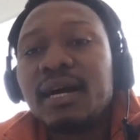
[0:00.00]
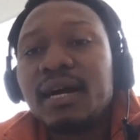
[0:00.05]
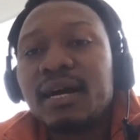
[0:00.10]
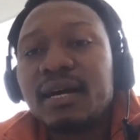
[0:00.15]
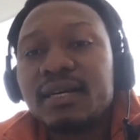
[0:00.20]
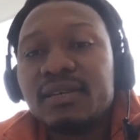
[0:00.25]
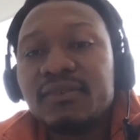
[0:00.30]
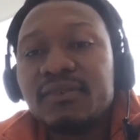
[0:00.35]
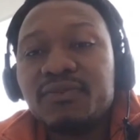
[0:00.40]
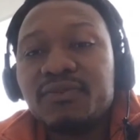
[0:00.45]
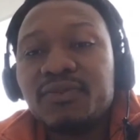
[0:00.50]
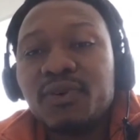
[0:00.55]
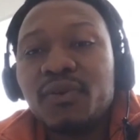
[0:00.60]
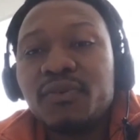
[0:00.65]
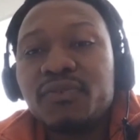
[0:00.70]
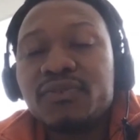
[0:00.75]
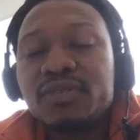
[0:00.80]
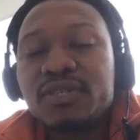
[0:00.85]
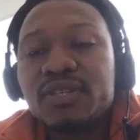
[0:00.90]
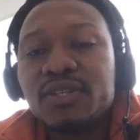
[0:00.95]

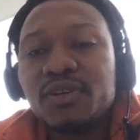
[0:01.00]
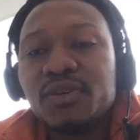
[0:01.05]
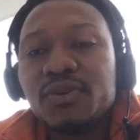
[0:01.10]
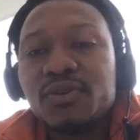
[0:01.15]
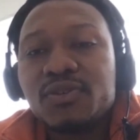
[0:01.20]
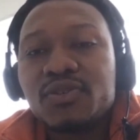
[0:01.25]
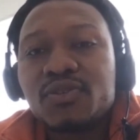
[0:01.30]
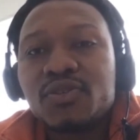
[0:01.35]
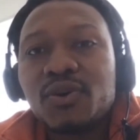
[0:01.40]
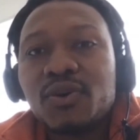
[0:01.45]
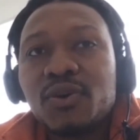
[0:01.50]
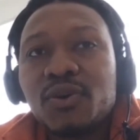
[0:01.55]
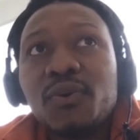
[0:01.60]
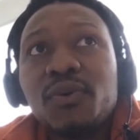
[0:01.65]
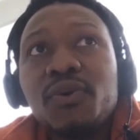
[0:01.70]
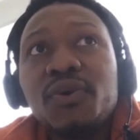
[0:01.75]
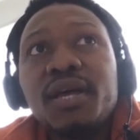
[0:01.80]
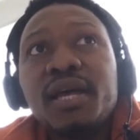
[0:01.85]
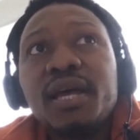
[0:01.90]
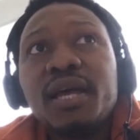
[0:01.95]
involved, so,
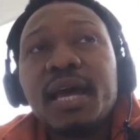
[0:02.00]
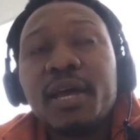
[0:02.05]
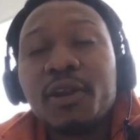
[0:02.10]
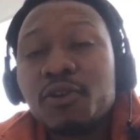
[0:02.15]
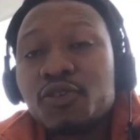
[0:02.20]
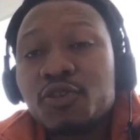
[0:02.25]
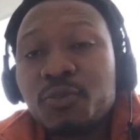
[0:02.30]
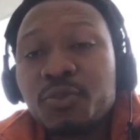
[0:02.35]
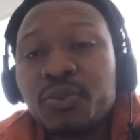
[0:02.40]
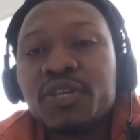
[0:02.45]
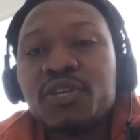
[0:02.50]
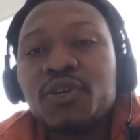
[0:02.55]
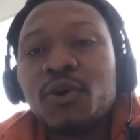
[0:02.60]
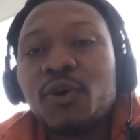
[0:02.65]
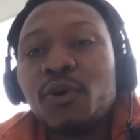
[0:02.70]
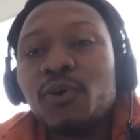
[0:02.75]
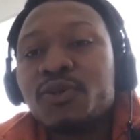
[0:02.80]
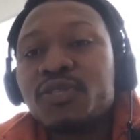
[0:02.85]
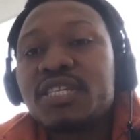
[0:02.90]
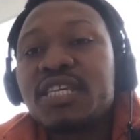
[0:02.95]
and also bring your
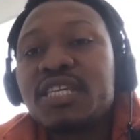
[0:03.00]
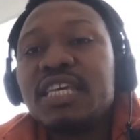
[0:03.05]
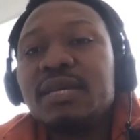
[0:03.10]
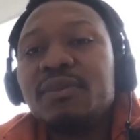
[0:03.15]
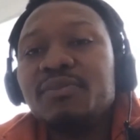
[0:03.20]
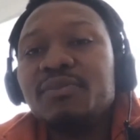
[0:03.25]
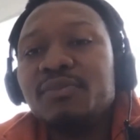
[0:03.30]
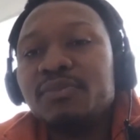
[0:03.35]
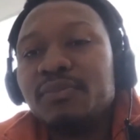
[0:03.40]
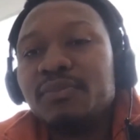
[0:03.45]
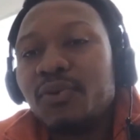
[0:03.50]
whole team